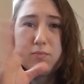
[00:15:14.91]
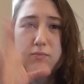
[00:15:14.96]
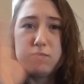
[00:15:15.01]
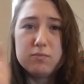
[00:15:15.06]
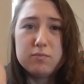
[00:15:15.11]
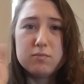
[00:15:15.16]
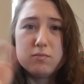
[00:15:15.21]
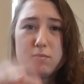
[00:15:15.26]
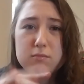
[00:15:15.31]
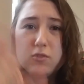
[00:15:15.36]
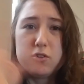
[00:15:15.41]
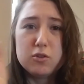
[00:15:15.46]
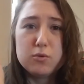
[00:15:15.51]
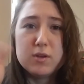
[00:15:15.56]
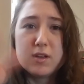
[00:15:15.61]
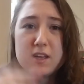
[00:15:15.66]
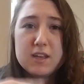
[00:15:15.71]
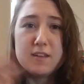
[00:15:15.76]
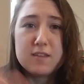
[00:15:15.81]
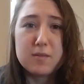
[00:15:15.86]

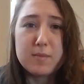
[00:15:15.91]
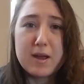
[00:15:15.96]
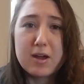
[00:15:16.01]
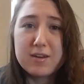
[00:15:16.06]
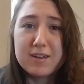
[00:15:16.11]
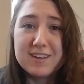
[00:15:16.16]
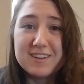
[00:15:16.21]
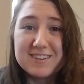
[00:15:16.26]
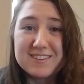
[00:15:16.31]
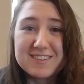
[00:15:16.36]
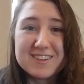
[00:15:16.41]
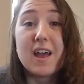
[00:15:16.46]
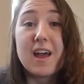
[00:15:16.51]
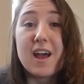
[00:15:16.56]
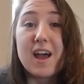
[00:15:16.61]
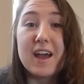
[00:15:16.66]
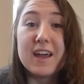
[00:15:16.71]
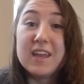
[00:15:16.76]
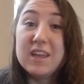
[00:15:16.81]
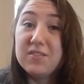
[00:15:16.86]
doohickeys about it.
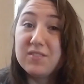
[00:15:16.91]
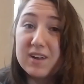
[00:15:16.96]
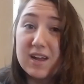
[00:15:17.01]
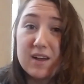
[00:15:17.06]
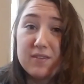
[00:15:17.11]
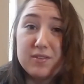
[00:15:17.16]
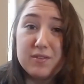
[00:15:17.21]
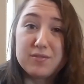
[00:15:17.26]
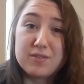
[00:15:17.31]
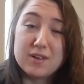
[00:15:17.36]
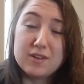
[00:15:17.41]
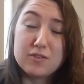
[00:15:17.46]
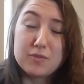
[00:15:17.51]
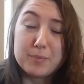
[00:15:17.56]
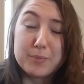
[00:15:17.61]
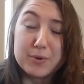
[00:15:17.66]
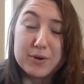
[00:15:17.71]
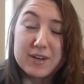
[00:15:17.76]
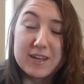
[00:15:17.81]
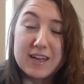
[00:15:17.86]
I even have the Friends
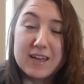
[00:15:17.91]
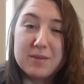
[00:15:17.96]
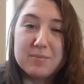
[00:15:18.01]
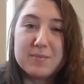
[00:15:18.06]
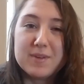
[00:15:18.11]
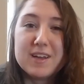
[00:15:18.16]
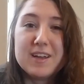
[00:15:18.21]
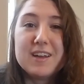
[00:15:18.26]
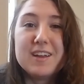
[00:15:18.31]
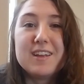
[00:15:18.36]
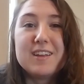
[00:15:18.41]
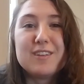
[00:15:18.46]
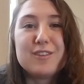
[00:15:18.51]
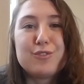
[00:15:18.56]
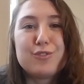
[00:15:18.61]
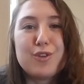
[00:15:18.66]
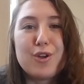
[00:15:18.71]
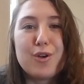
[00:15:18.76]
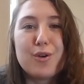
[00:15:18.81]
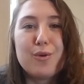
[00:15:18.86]
board game.
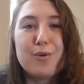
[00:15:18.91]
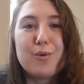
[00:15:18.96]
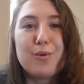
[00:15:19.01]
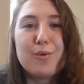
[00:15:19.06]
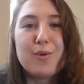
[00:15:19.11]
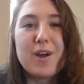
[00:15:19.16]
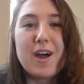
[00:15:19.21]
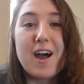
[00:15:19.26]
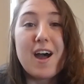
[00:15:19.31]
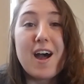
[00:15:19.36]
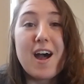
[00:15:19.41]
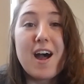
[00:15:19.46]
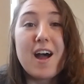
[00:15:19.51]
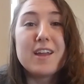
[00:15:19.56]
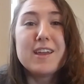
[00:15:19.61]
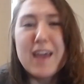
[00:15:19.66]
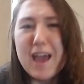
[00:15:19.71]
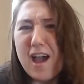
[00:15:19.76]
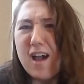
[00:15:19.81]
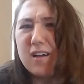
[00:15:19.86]
So,
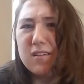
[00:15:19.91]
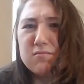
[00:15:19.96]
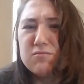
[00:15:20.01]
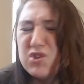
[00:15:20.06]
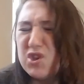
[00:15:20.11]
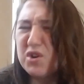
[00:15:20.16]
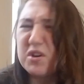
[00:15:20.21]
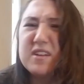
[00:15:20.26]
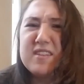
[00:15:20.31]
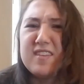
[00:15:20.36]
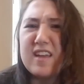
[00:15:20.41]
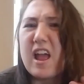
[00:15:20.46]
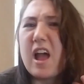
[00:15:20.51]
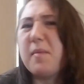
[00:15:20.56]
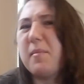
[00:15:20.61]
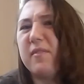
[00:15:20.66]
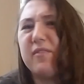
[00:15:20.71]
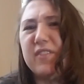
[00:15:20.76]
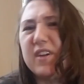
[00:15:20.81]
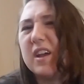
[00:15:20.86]
yeah, you could say I'm
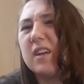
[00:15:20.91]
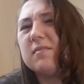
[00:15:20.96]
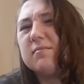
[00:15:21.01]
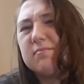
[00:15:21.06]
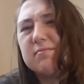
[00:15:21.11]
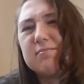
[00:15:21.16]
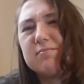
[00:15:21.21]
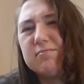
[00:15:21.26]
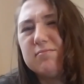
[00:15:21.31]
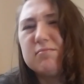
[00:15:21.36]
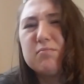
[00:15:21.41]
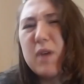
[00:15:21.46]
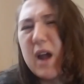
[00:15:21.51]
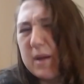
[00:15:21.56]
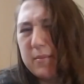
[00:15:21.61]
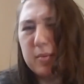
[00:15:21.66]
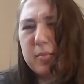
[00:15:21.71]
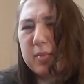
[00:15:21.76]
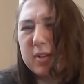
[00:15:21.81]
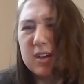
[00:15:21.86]
a fan.
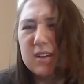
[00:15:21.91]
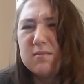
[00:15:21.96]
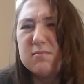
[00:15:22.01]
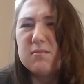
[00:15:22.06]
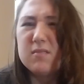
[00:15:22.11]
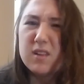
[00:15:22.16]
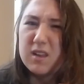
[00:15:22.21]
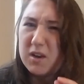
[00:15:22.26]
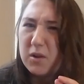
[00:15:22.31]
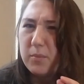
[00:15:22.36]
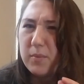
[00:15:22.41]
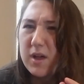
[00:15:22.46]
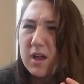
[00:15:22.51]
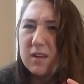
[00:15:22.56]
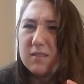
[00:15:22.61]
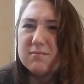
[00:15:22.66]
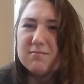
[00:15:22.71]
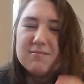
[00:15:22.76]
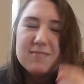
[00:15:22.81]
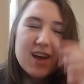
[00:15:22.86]
Probably. A little bit.
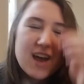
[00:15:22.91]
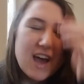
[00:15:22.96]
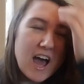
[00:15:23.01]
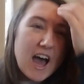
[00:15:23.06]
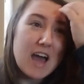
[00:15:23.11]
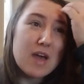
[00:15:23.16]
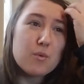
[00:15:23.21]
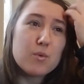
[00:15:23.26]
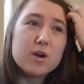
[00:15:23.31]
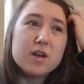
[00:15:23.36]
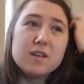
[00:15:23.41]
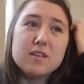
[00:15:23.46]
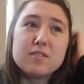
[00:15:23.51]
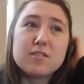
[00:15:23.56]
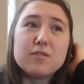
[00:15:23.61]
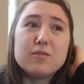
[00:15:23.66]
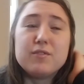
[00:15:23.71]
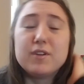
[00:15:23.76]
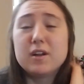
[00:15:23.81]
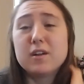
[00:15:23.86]
I was
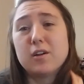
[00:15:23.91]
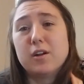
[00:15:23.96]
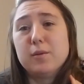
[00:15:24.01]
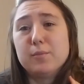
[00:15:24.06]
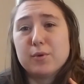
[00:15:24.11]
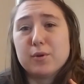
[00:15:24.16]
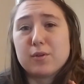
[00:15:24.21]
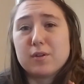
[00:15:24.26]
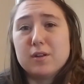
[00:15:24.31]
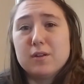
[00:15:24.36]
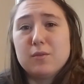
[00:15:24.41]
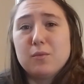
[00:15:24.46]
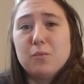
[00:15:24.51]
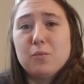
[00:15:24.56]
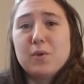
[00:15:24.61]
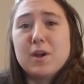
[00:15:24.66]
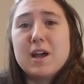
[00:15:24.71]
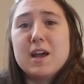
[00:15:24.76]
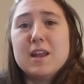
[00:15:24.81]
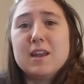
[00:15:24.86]
very heartbroken
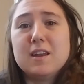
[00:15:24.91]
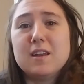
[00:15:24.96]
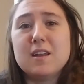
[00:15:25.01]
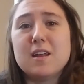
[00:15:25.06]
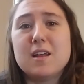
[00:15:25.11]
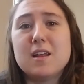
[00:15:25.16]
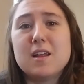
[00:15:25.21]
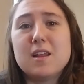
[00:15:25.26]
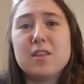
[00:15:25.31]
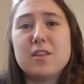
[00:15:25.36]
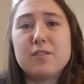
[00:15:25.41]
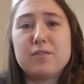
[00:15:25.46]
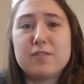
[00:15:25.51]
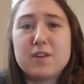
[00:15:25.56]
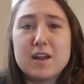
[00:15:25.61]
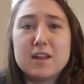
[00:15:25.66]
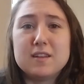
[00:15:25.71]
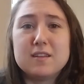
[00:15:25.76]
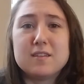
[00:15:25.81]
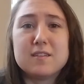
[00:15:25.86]
when The
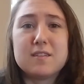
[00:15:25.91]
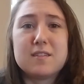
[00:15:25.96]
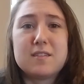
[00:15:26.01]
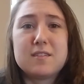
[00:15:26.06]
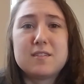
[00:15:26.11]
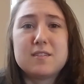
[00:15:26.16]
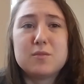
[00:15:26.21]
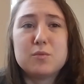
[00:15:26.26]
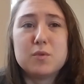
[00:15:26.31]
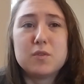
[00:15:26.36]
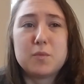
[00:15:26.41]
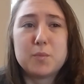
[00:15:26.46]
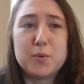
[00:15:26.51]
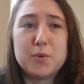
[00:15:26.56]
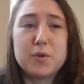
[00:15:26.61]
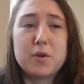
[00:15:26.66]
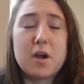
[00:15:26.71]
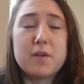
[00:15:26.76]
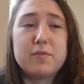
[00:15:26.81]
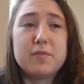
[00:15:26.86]
Friends was pulled
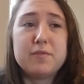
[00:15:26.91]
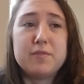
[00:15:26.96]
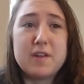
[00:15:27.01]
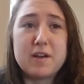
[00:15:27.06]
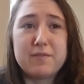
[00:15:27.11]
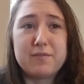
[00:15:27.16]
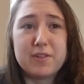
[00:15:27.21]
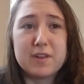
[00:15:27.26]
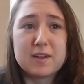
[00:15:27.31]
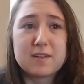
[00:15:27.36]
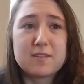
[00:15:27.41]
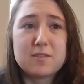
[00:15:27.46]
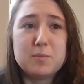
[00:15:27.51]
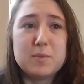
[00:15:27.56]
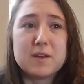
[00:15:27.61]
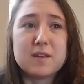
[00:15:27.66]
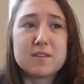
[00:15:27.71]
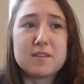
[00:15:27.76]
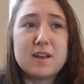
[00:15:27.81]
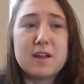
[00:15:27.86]
off of Netflix,
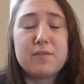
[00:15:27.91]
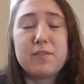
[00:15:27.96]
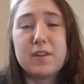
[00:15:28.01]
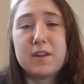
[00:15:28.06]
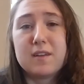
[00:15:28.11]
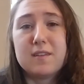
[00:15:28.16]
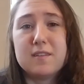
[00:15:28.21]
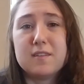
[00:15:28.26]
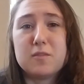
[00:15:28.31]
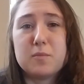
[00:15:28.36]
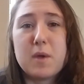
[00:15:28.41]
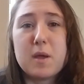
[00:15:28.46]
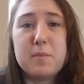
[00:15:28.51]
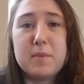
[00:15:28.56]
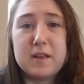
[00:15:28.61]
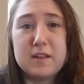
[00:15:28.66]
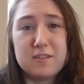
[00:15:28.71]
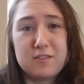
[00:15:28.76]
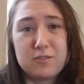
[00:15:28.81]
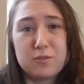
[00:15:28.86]
because Netflix is my
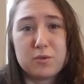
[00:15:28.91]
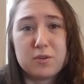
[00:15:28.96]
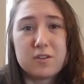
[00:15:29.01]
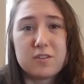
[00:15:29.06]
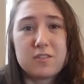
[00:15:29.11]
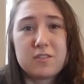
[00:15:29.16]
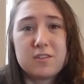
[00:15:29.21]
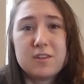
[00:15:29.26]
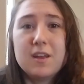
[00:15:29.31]
main source